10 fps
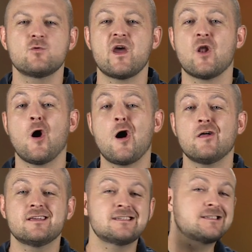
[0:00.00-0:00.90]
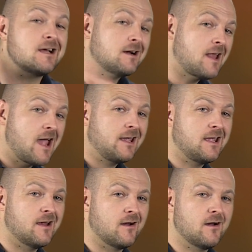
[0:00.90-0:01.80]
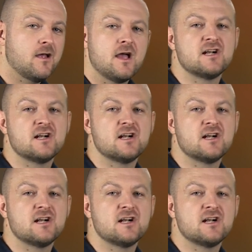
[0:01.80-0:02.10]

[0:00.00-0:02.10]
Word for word: to win all this Centerline gear.